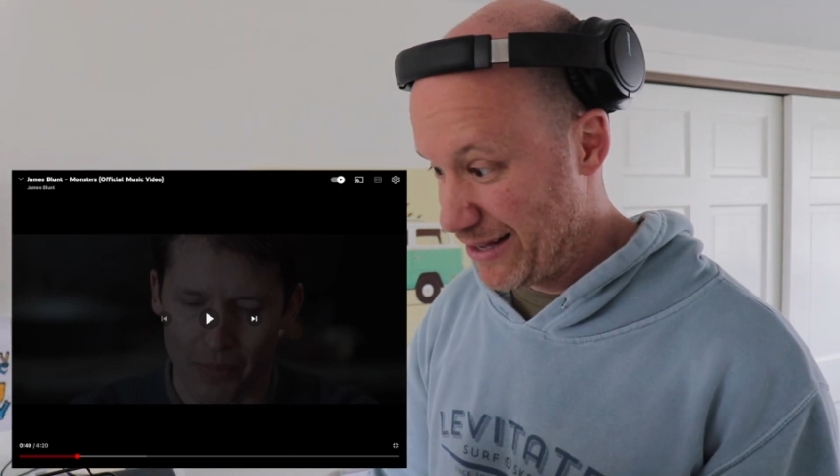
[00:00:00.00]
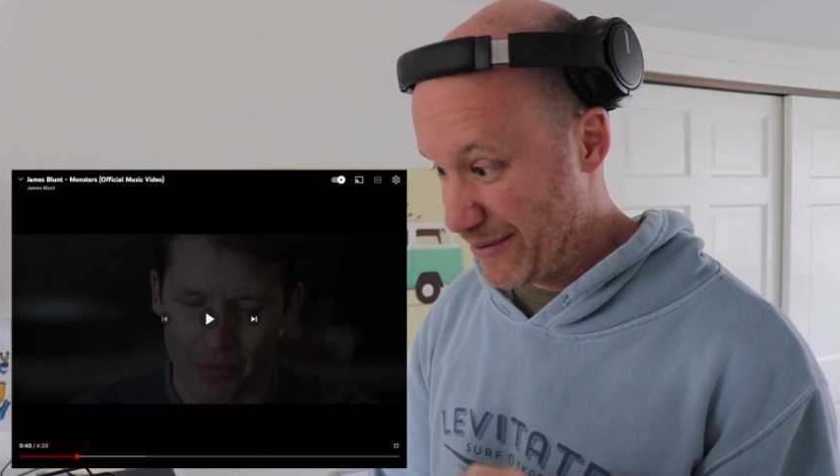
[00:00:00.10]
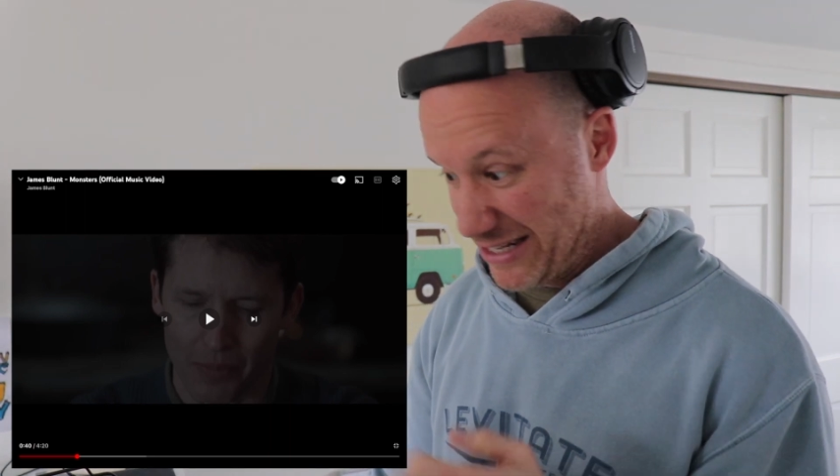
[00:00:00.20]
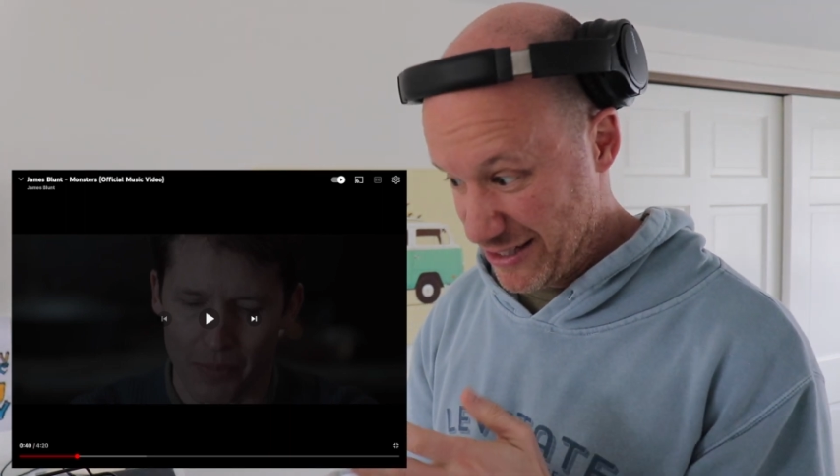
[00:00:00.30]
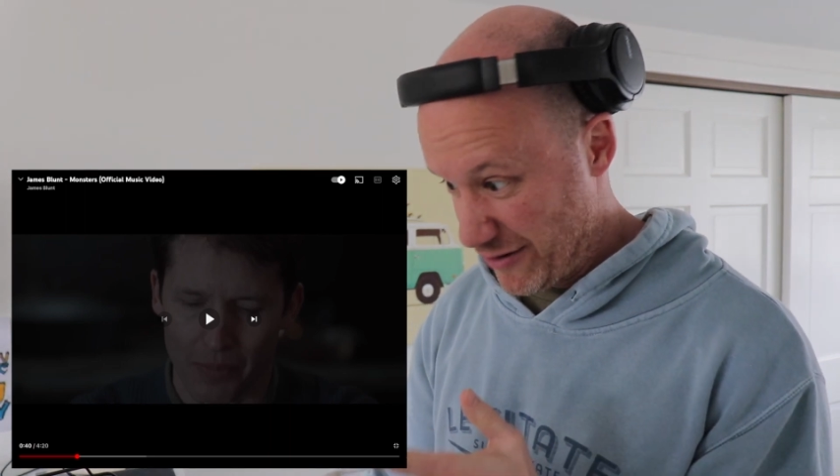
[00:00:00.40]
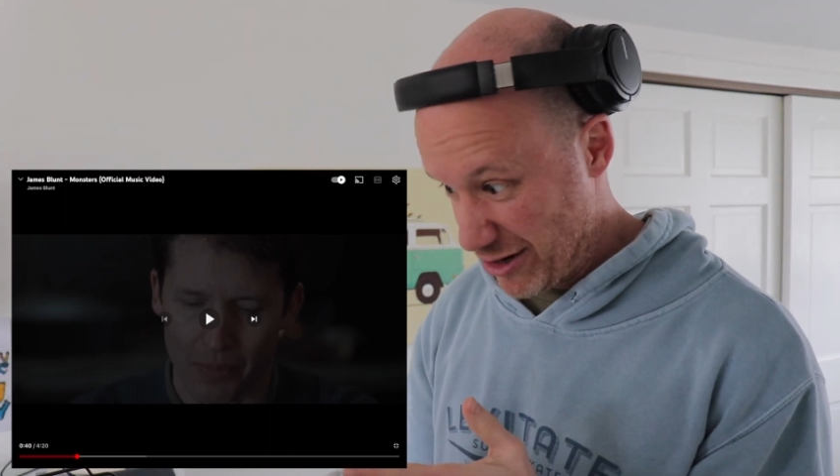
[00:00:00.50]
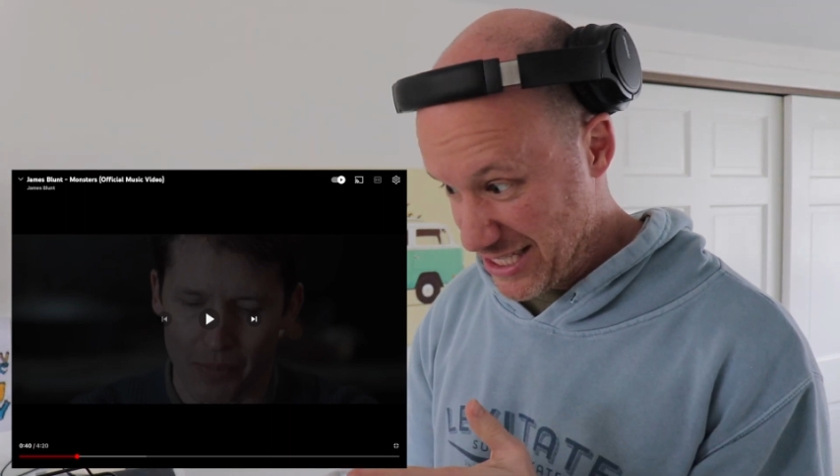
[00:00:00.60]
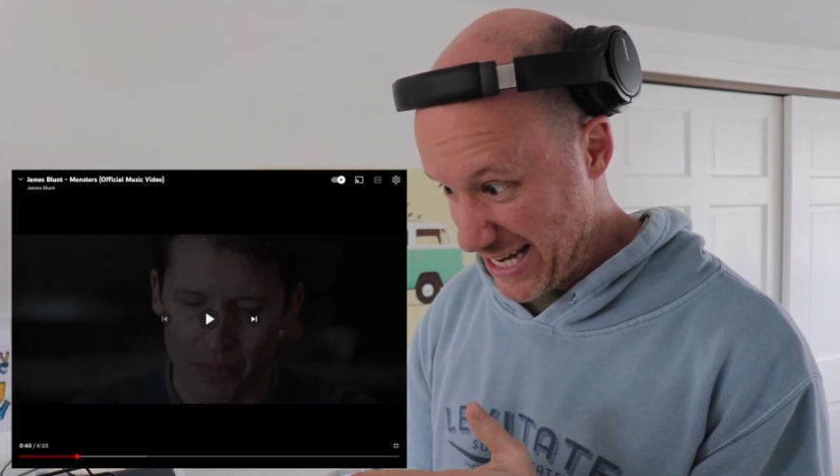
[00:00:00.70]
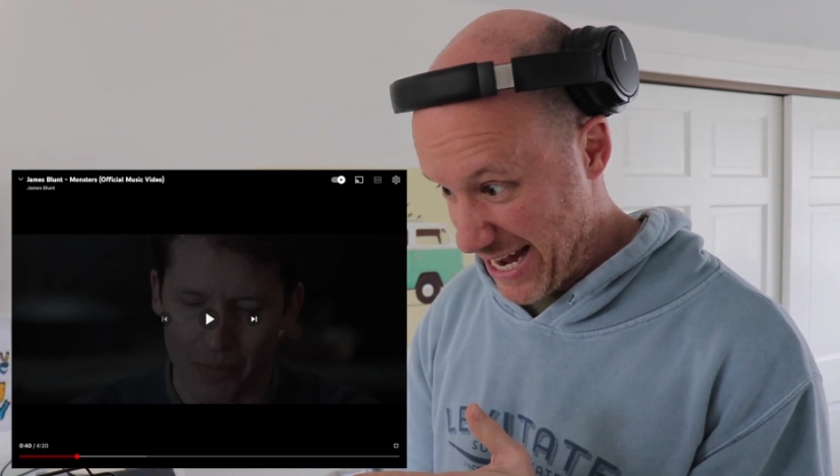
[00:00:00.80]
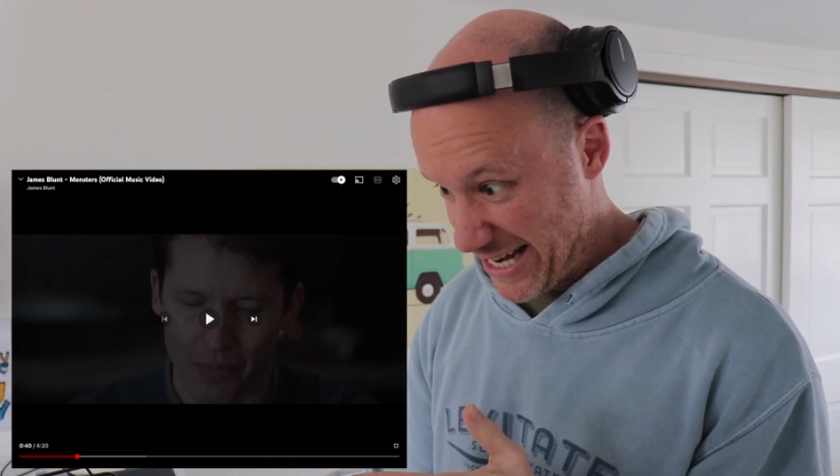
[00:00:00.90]
I mean, he's very
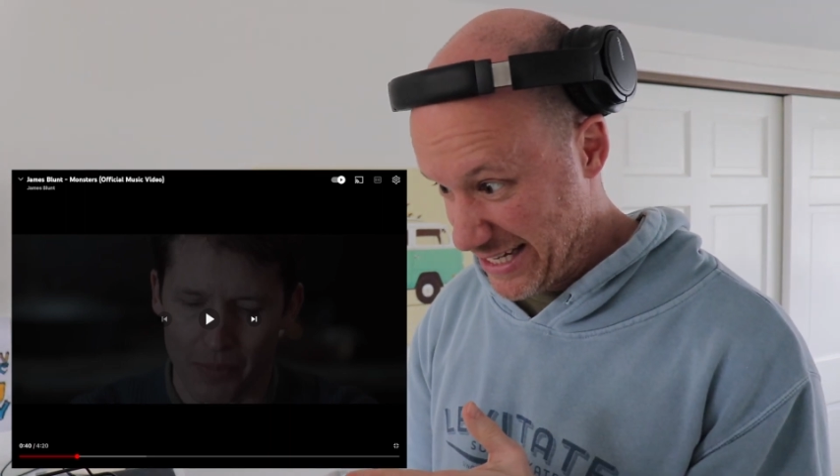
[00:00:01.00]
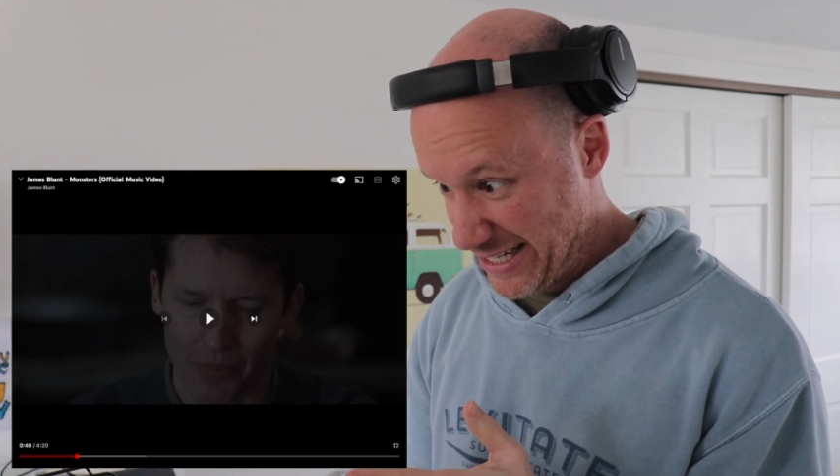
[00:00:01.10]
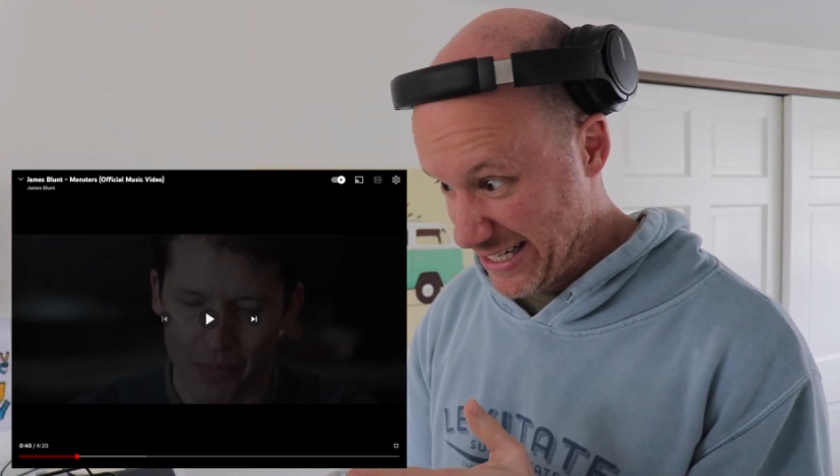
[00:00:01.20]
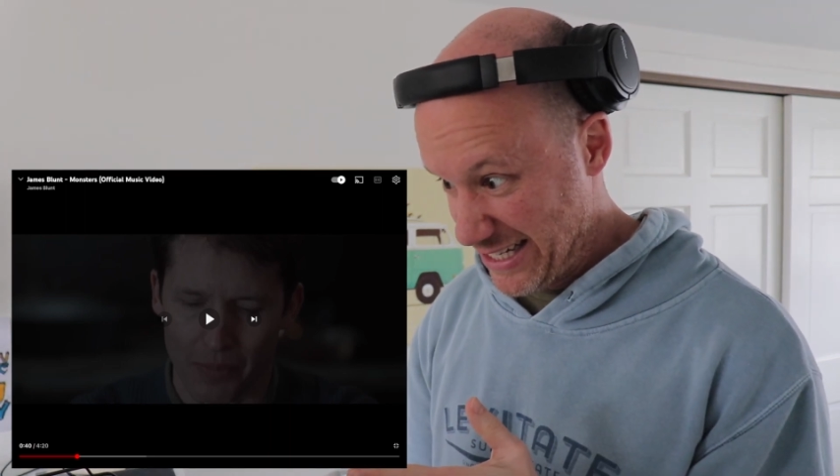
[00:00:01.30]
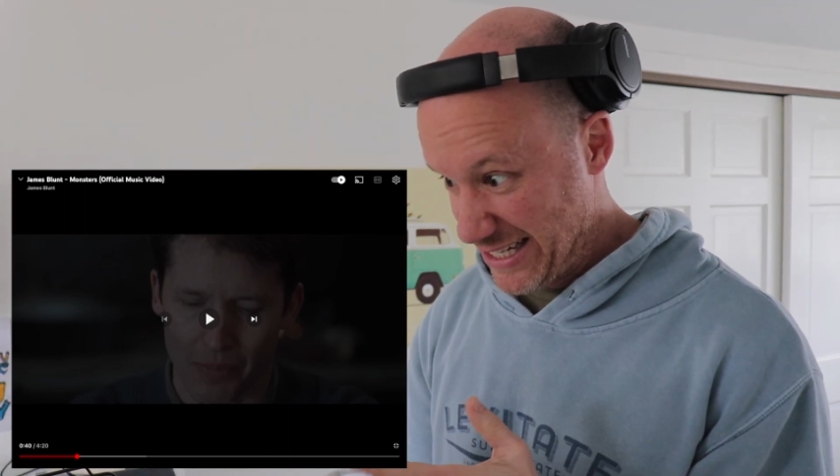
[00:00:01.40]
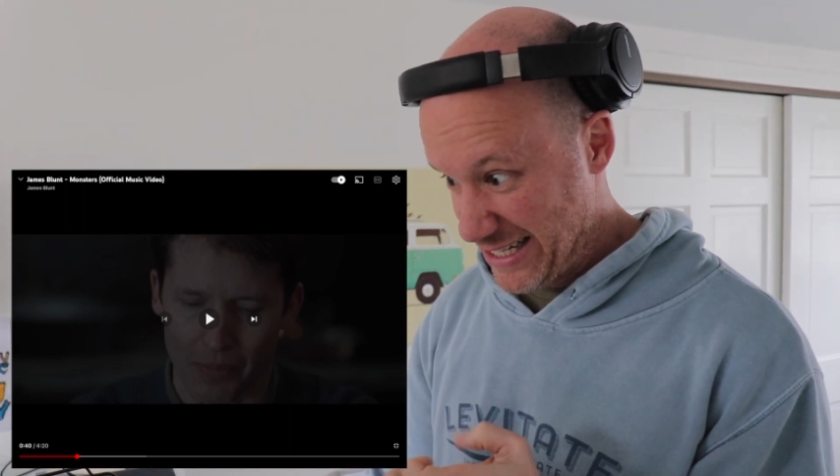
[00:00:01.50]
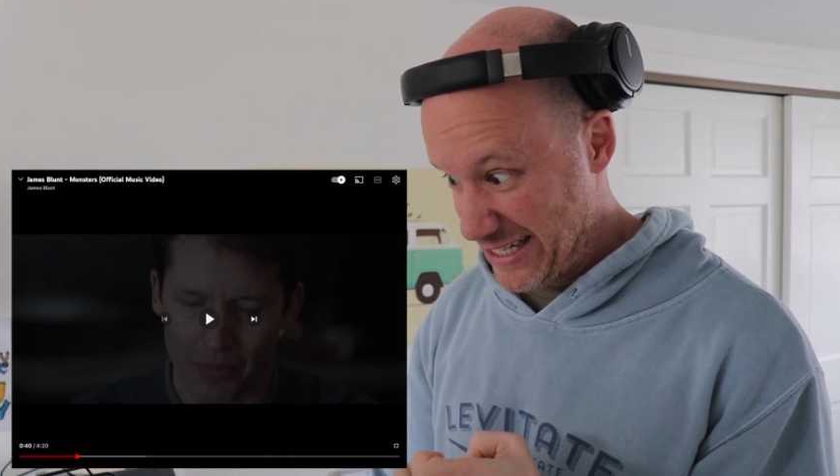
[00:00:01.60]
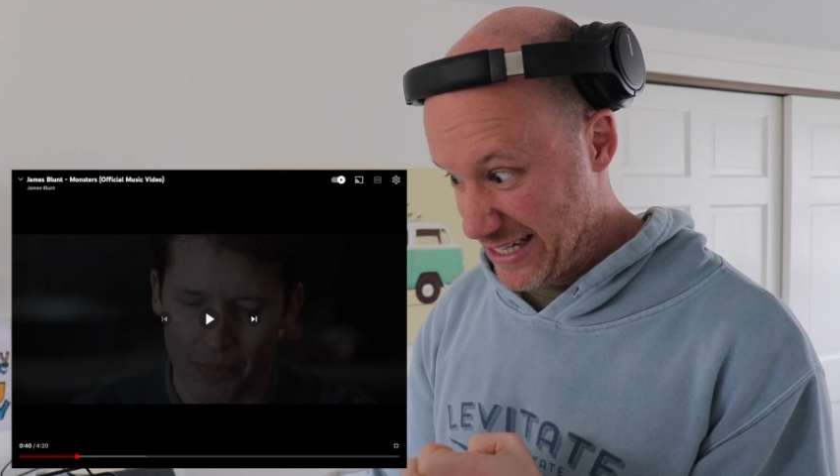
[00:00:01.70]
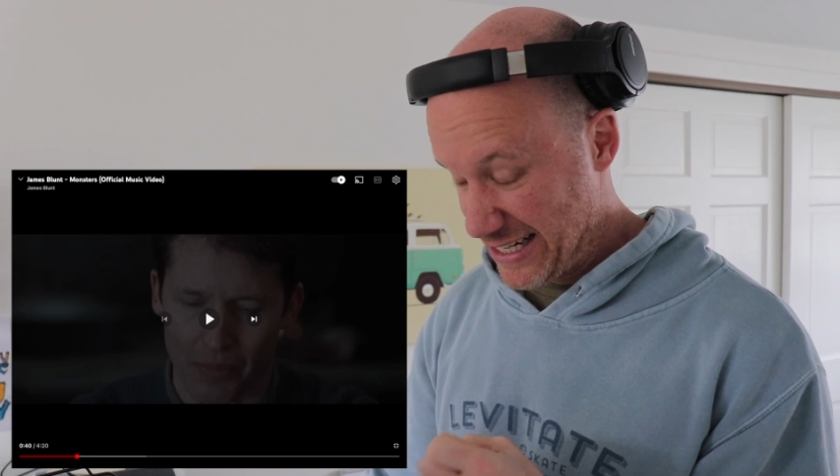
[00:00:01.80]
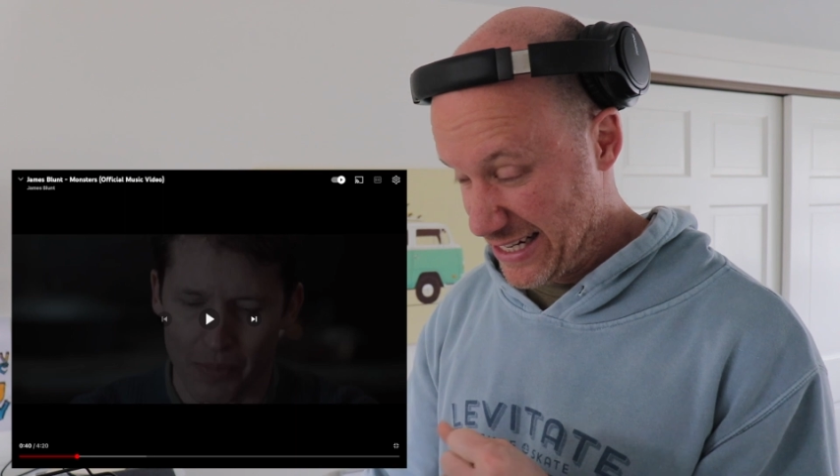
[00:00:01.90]
sad.
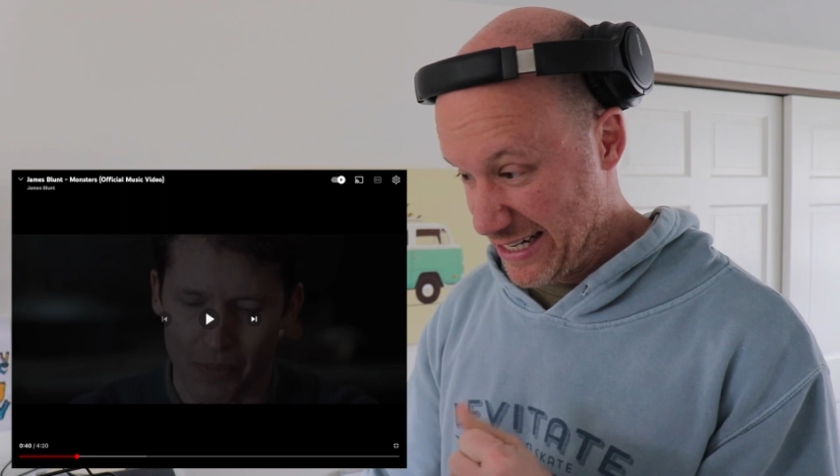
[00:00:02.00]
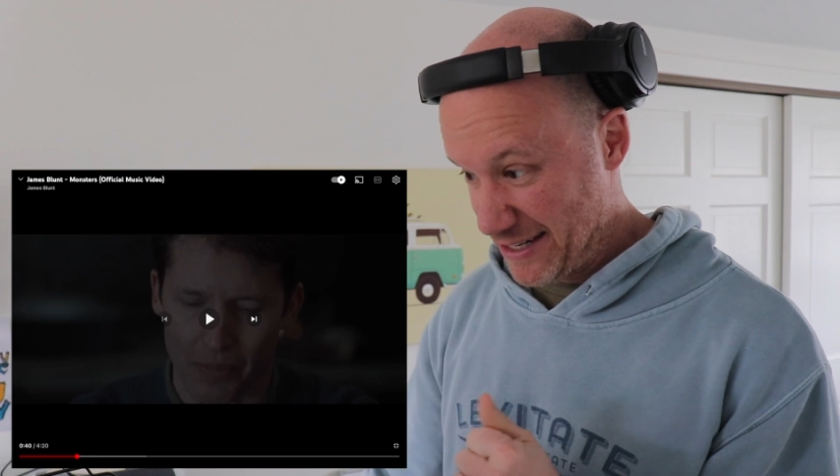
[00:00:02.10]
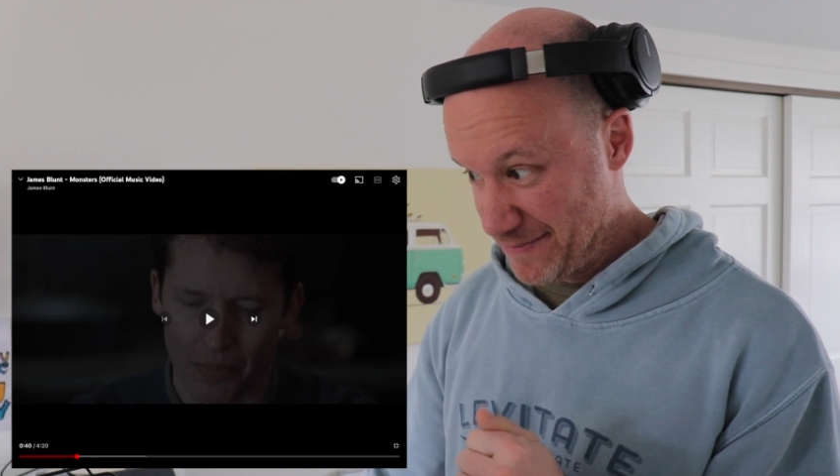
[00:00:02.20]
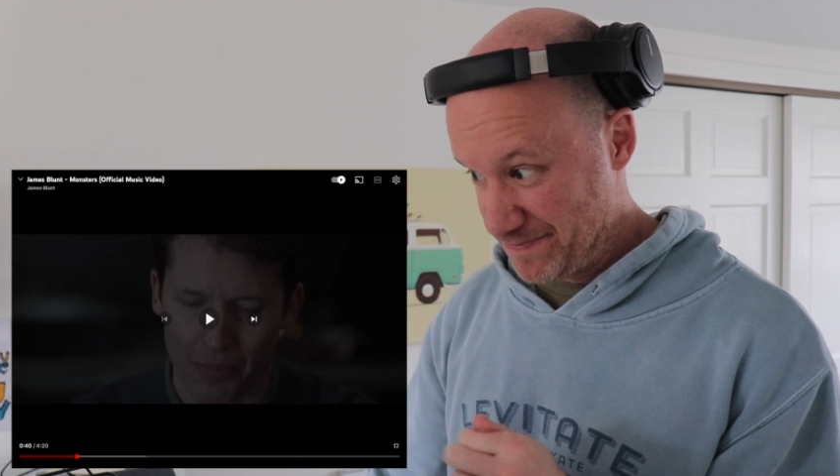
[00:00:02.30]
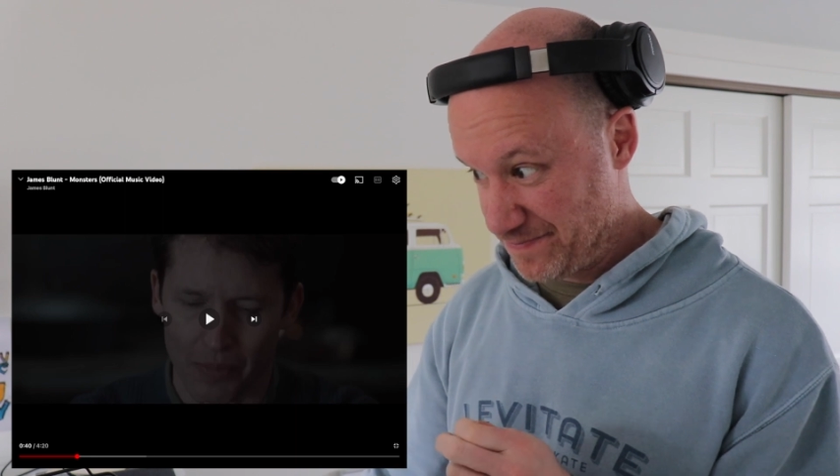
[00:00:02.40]
All